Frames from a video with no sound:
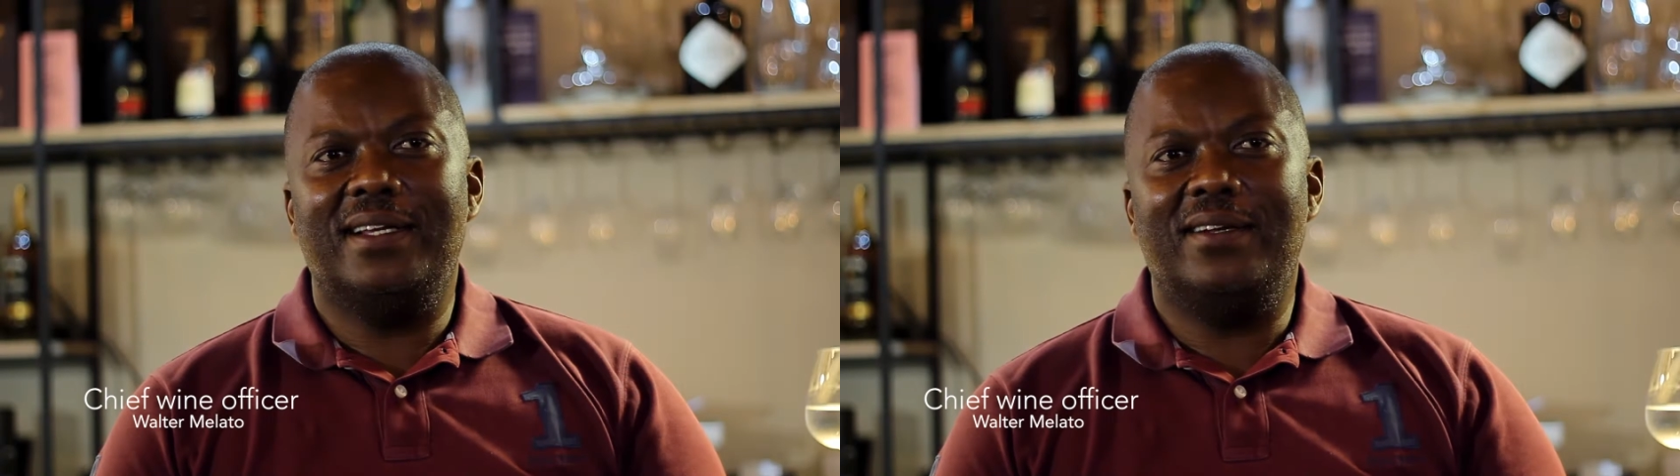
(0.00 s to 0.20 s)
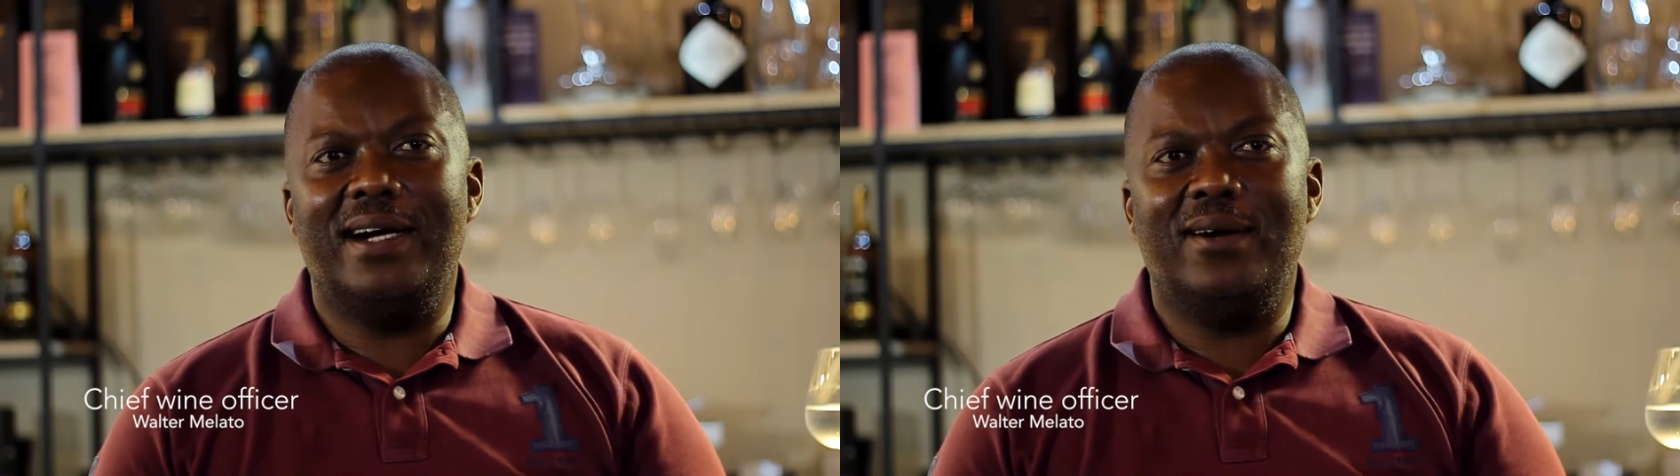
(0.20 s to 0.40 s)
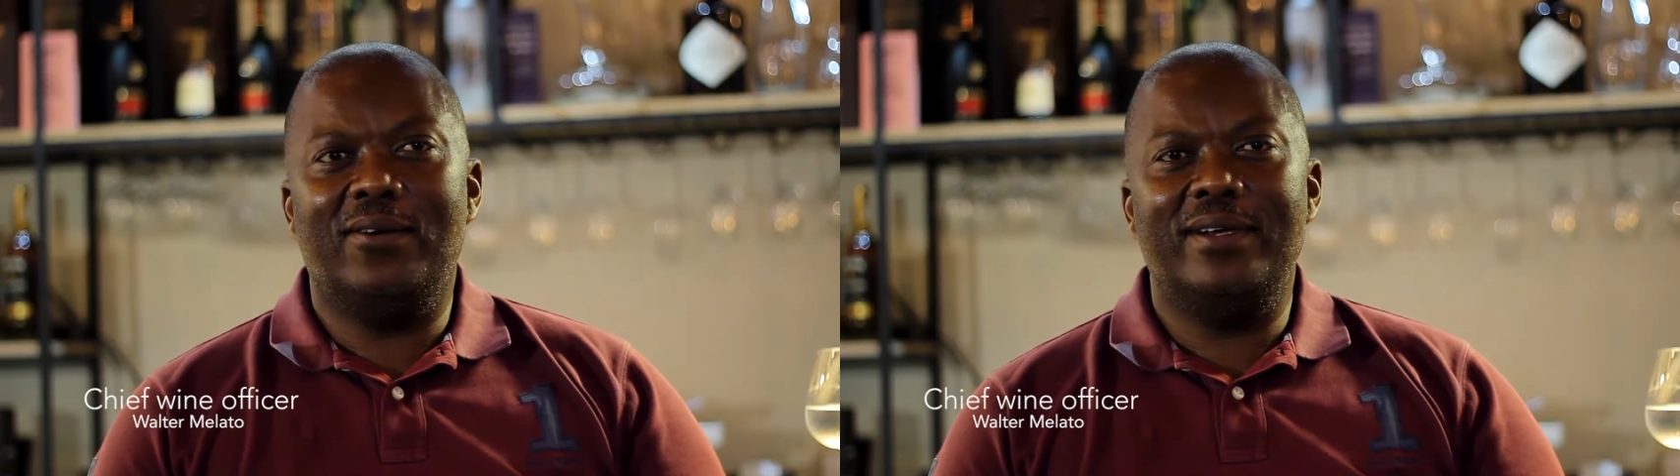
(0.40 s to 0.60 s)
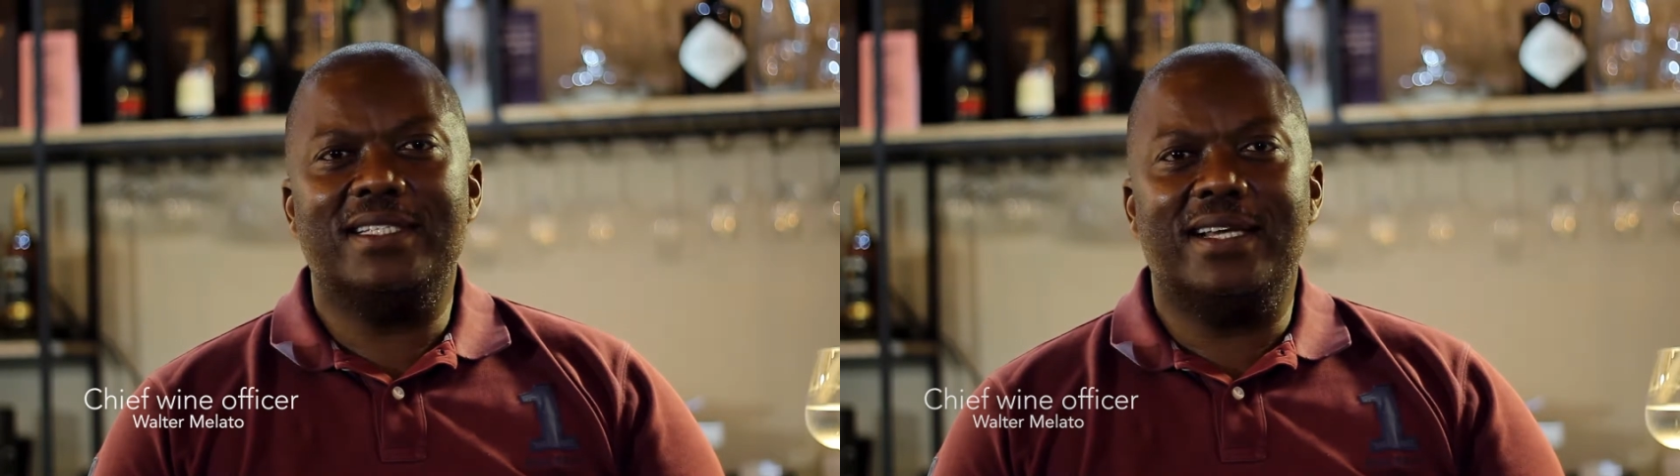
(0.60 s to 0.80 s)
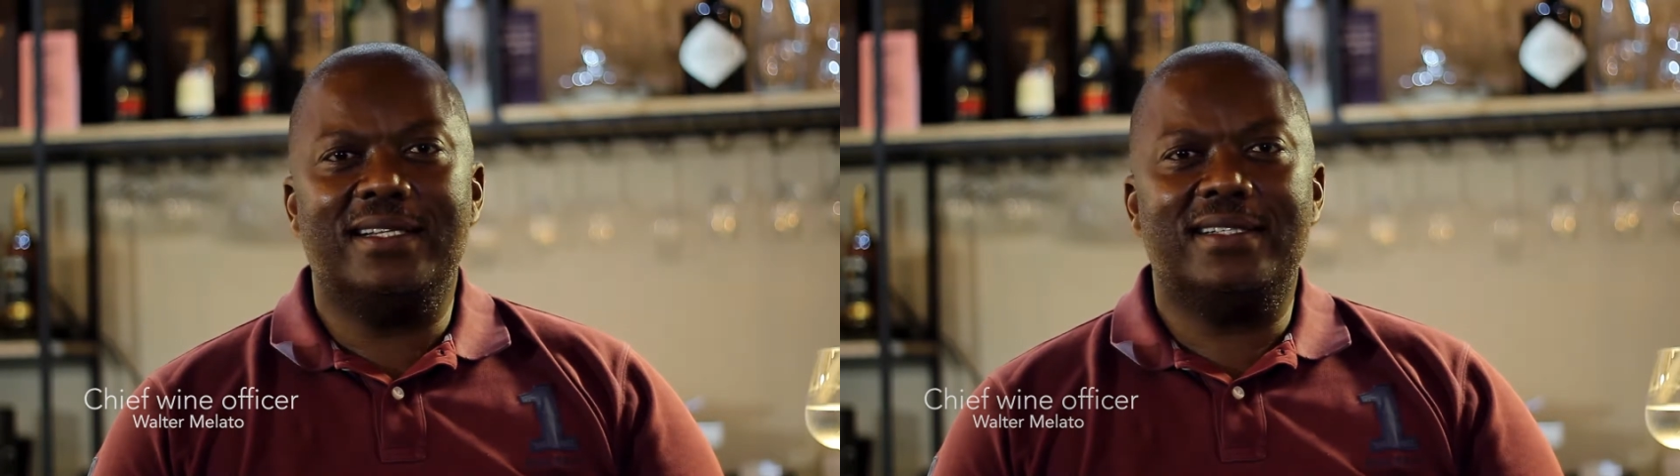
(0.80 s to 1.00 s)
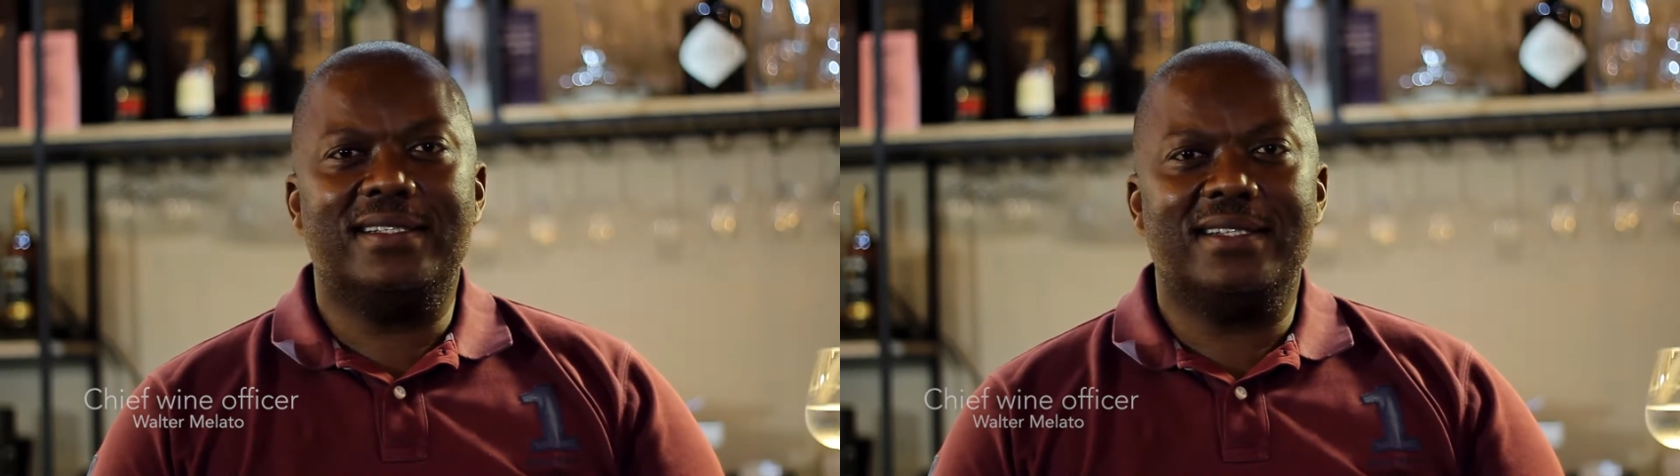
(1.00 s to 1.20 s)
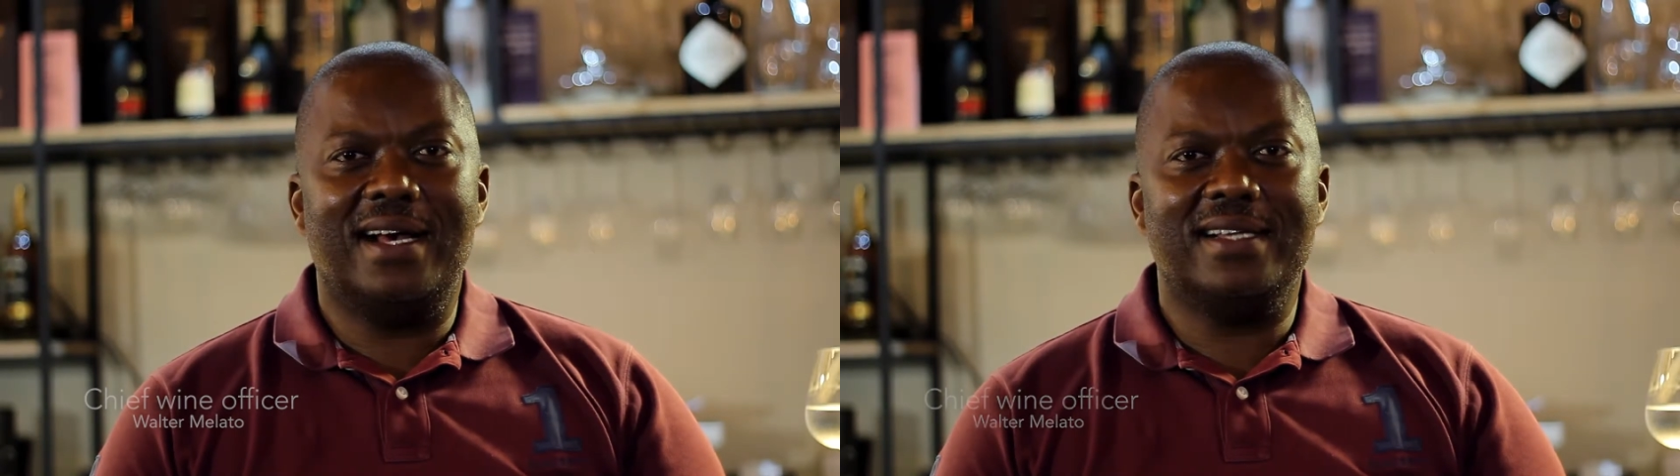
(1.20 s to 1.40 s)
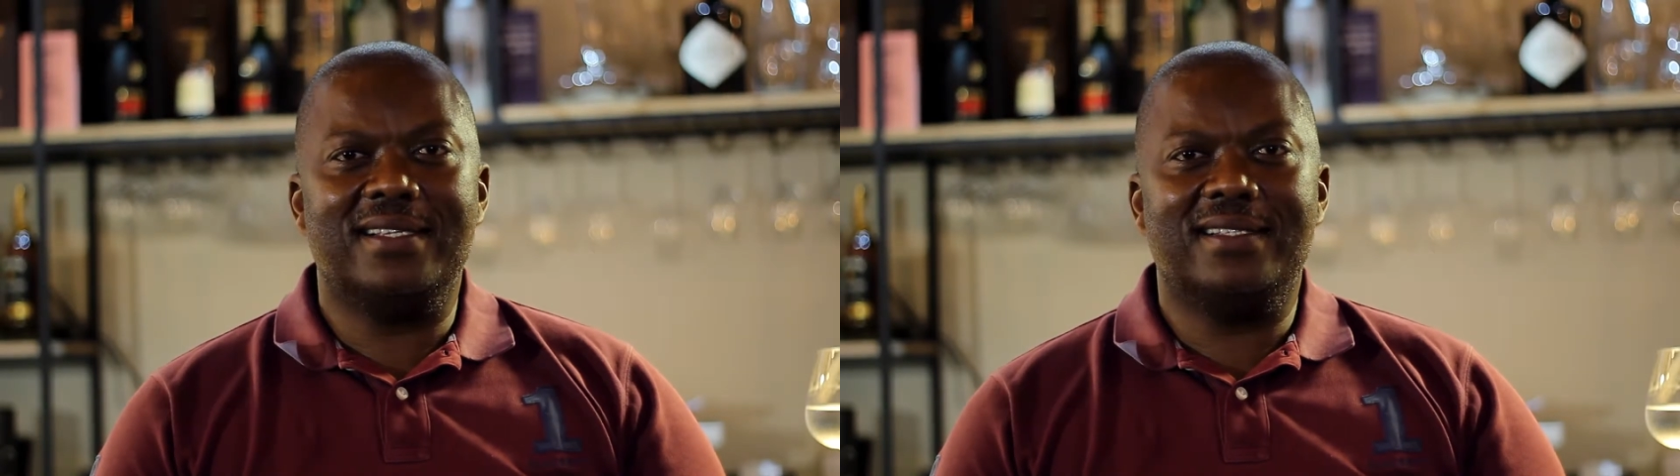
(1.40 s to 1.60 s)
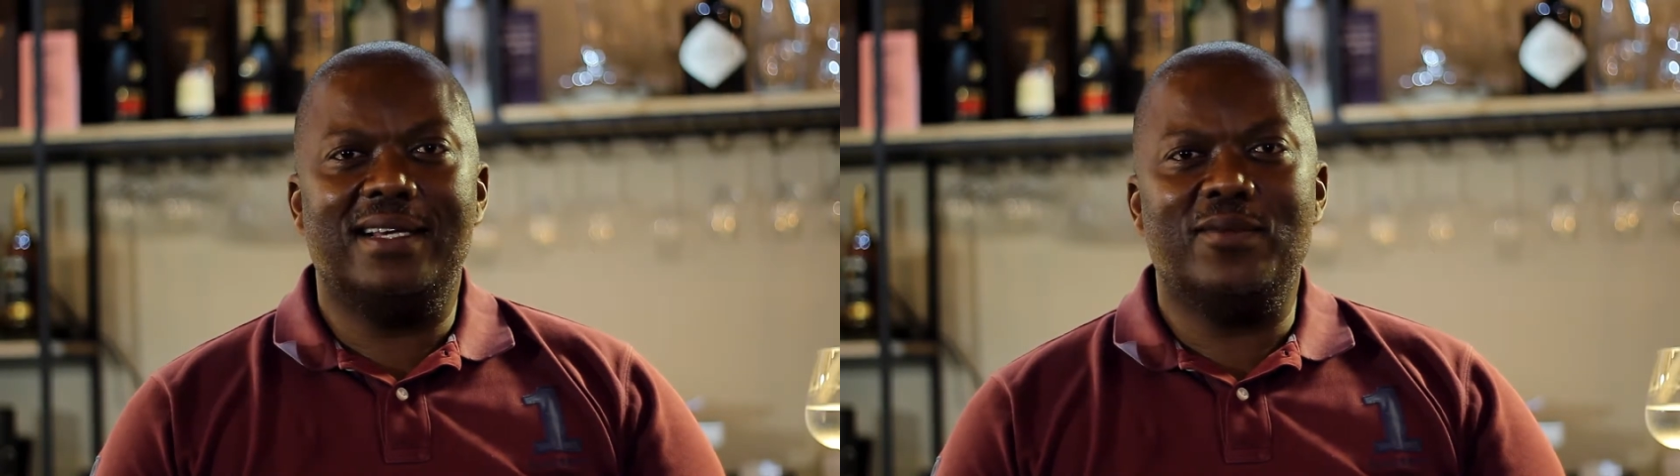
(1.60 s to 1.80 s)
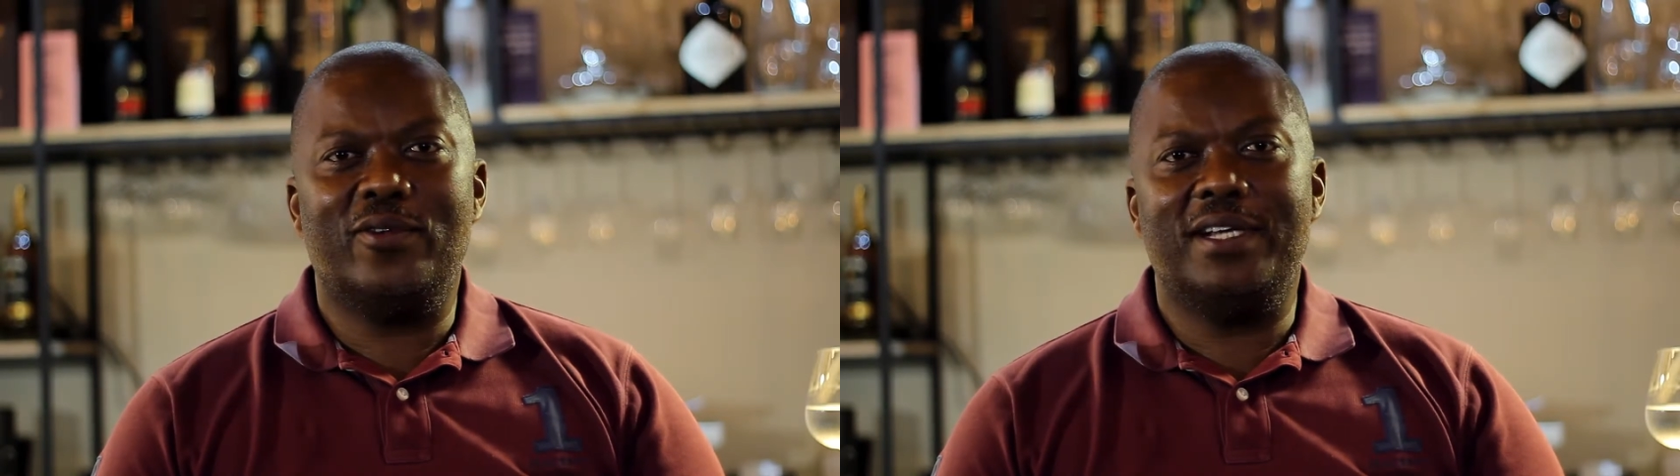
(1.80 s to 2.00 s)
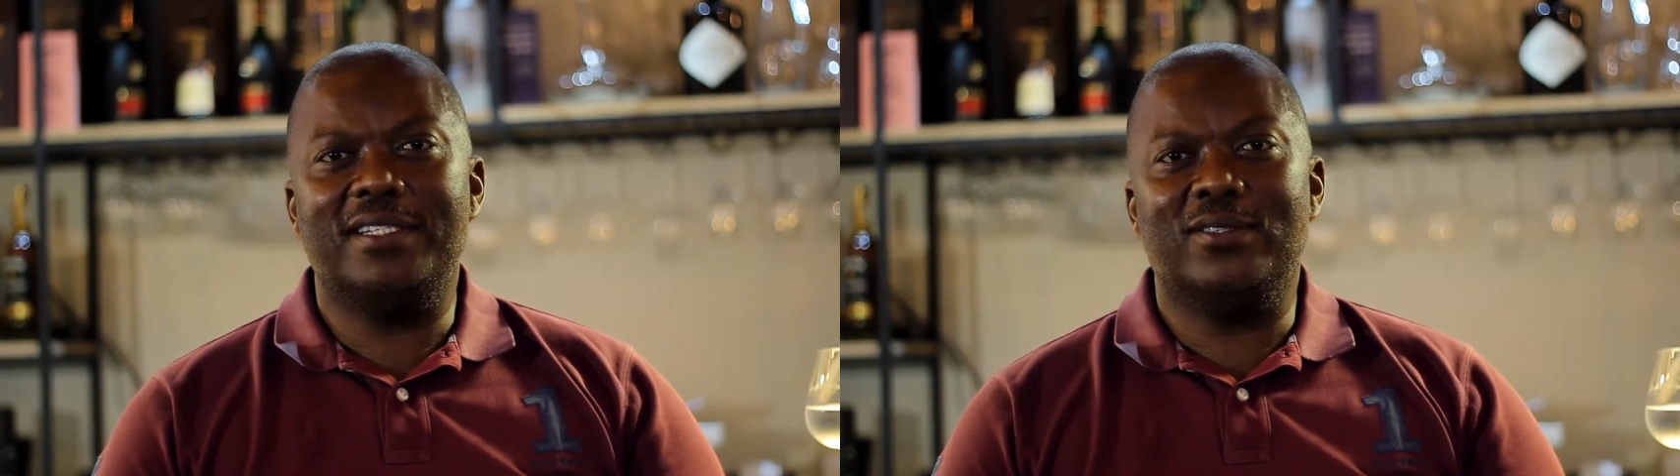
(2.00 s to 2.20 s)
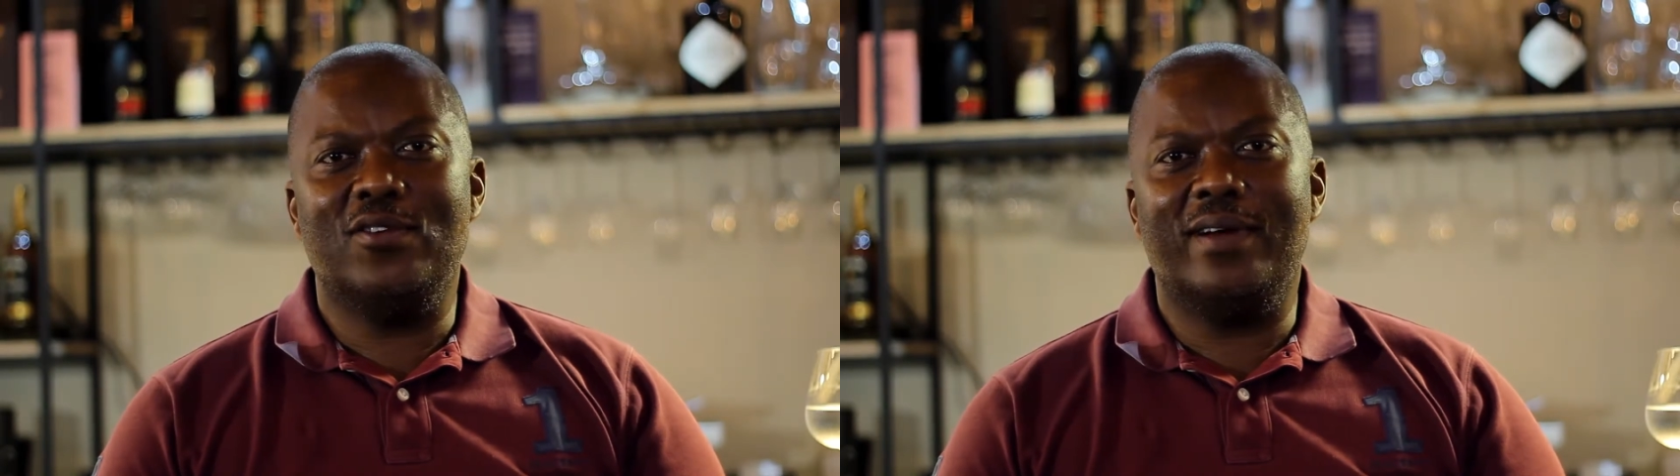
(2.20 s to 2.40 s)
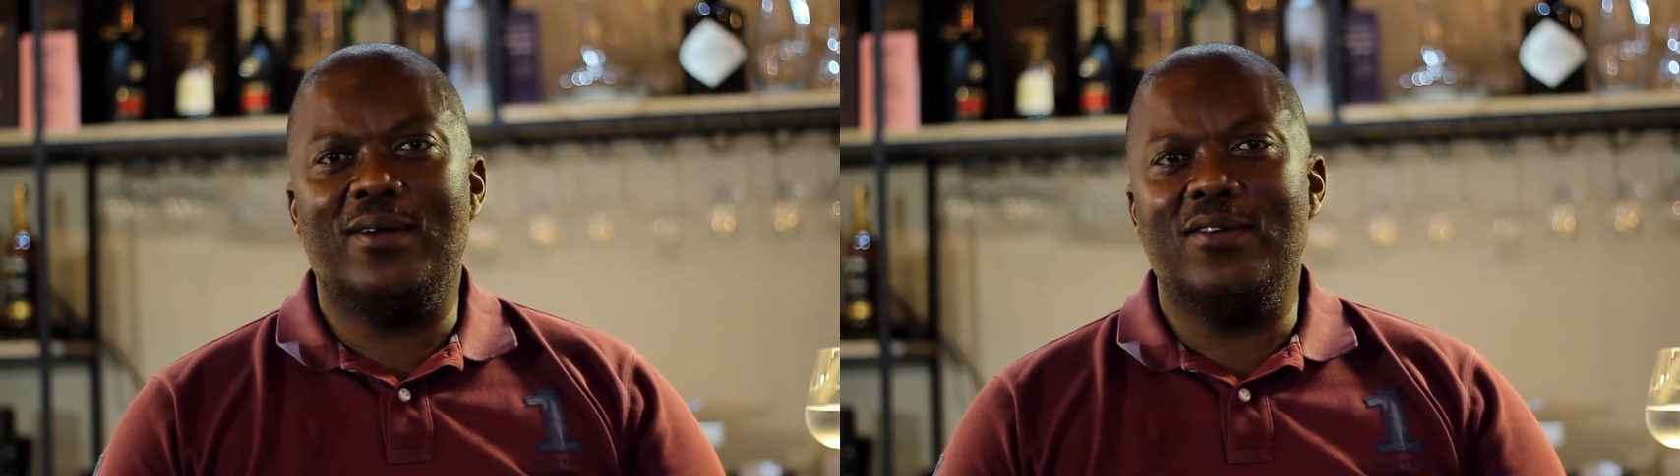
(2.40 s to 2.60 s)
you know, I always get asked the same question over and